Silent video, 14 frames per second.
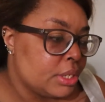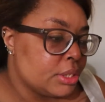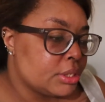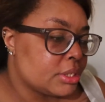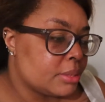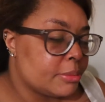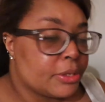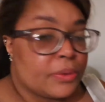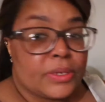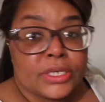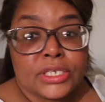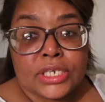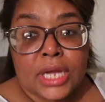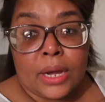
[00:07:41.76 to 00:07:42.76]
So I'm gonna go in
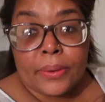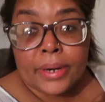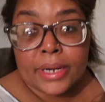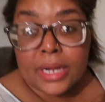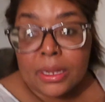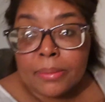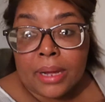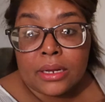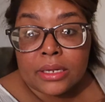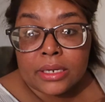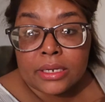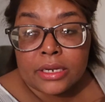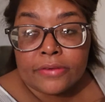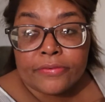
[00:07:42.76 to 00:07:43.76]
the shower and come out
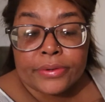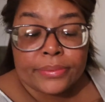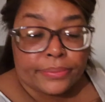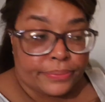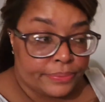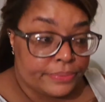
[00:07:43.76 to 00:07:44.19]
looking different.